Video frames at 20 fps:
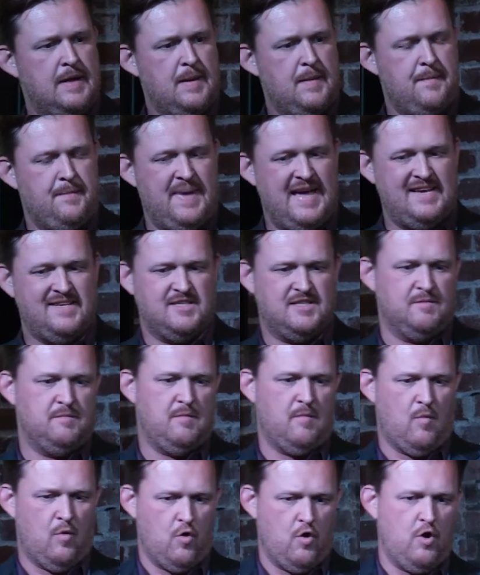makes them
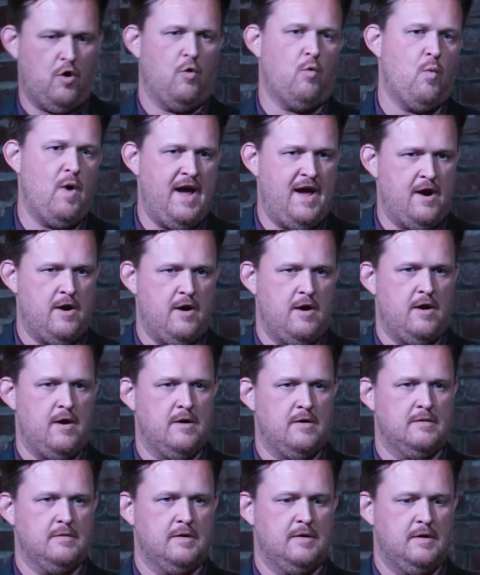more
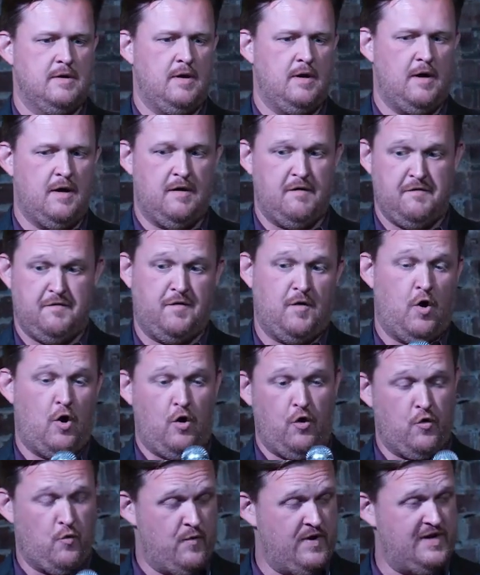aware of
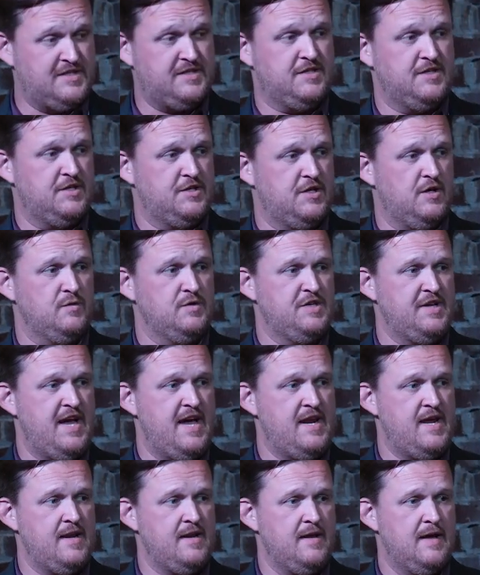all the risks
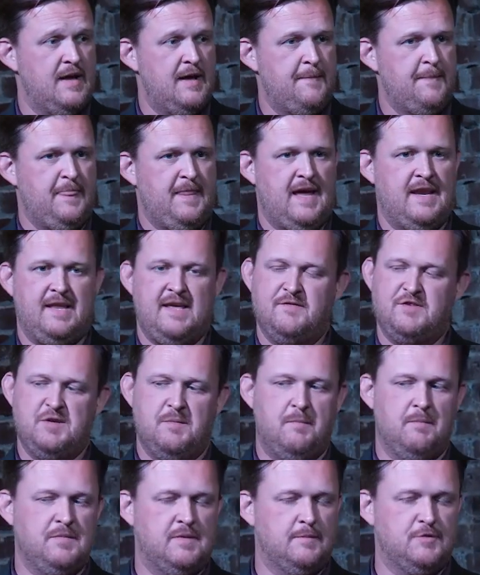associated and gives
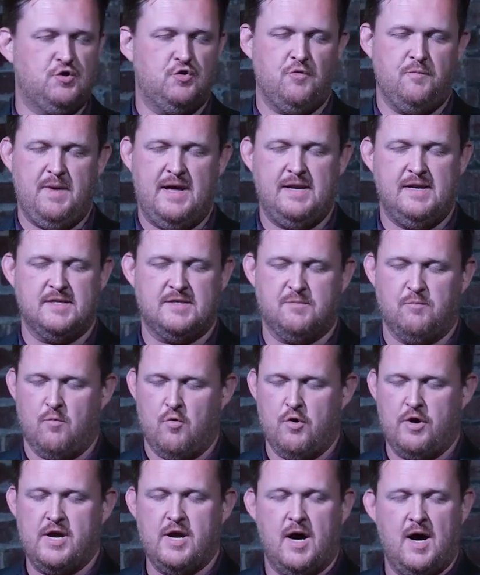them tremendous
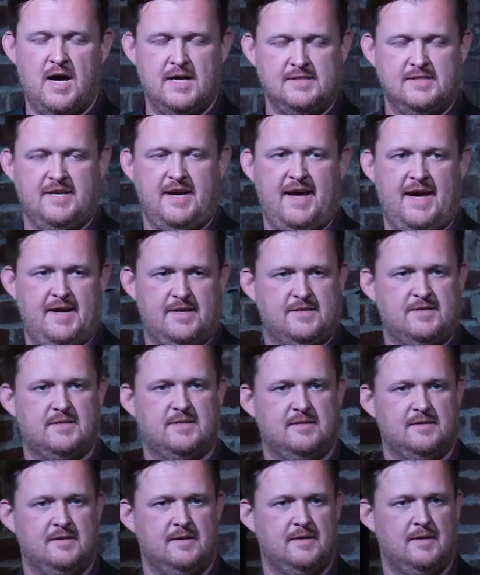more
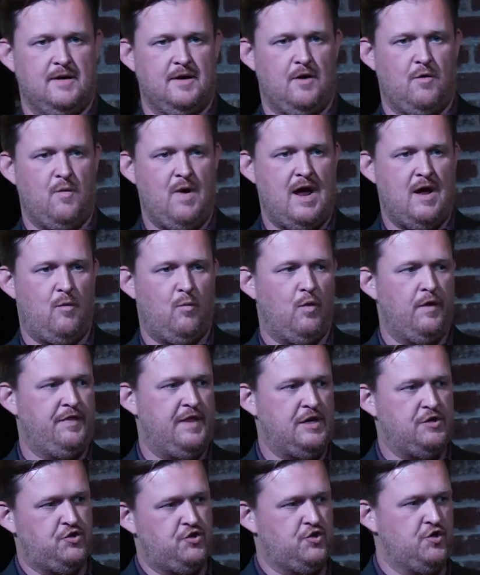context around what
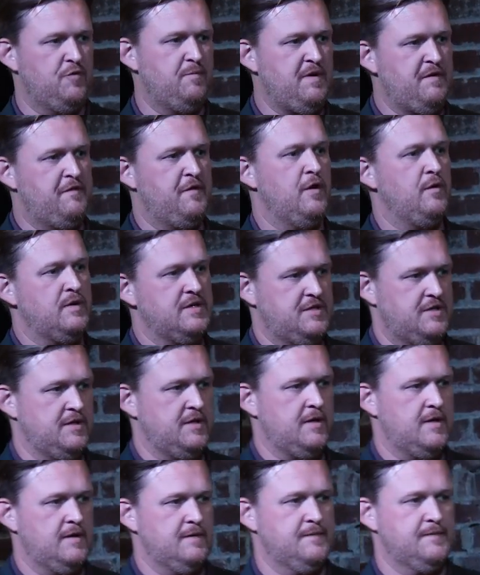they should be
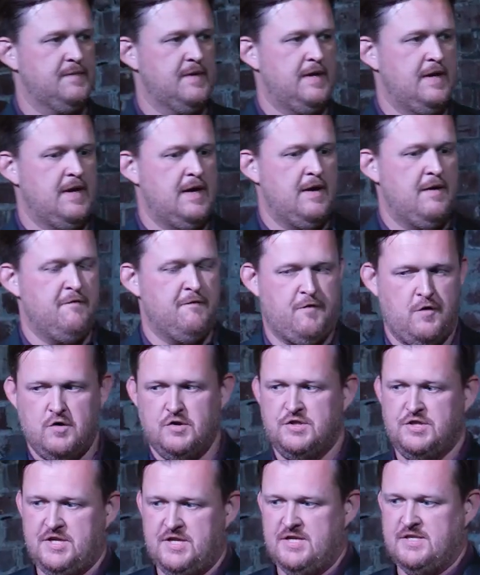focusing on
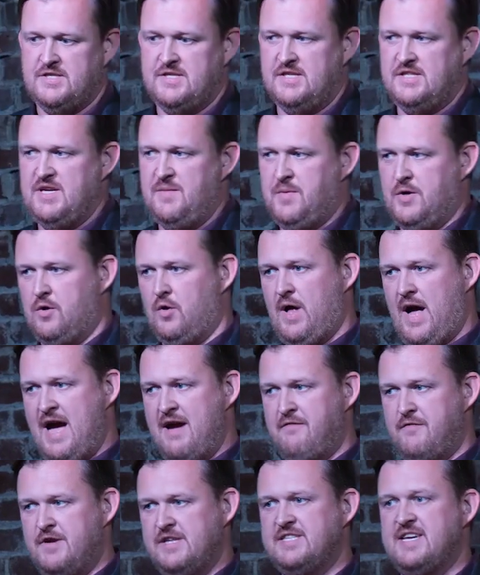versus the typical
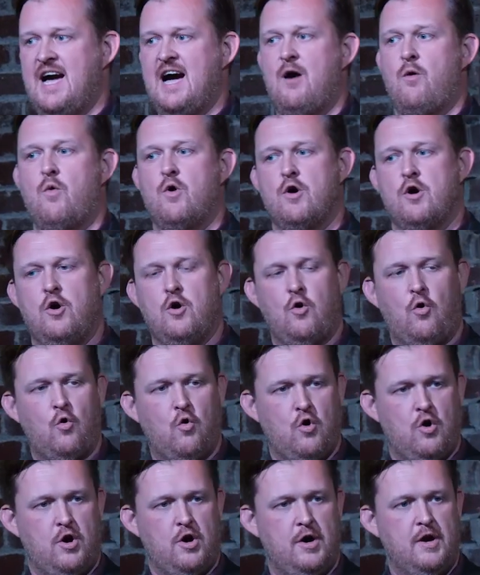ivory tower
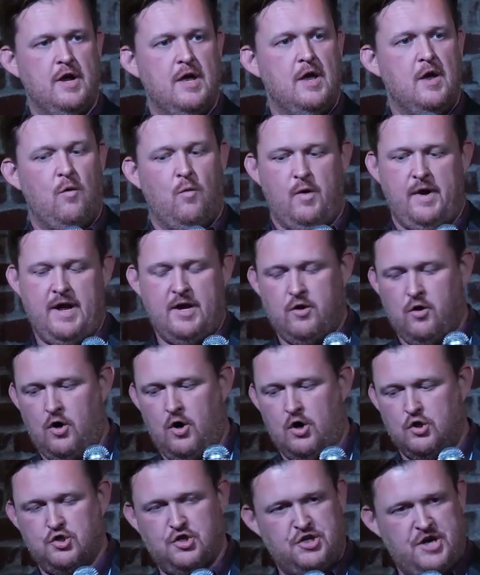or what I
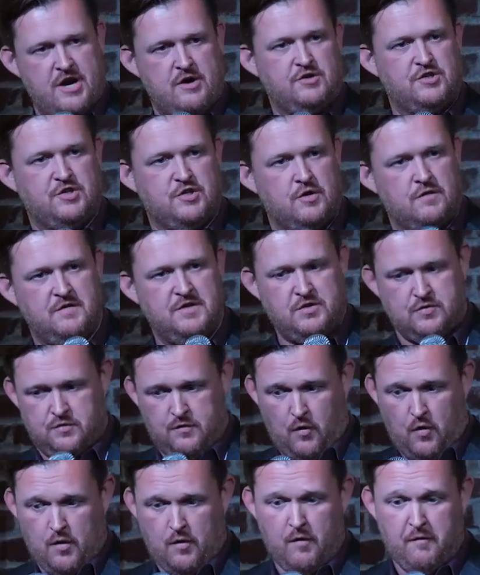call shared service
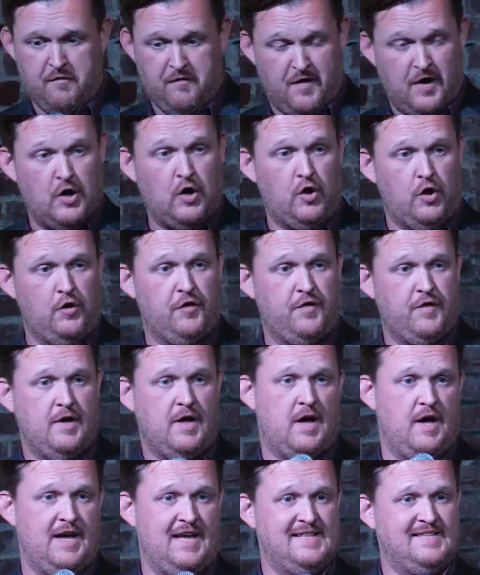or funneled
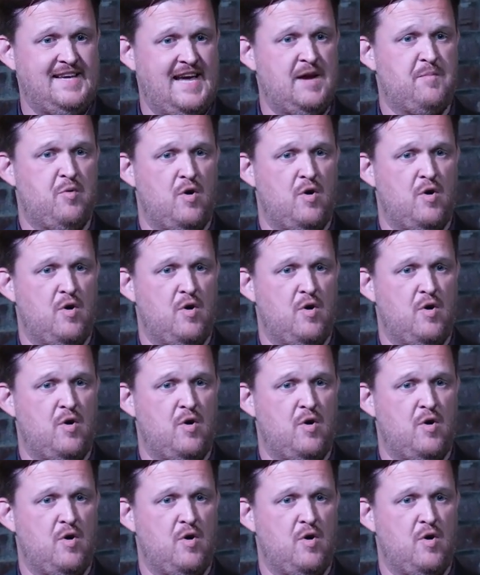intake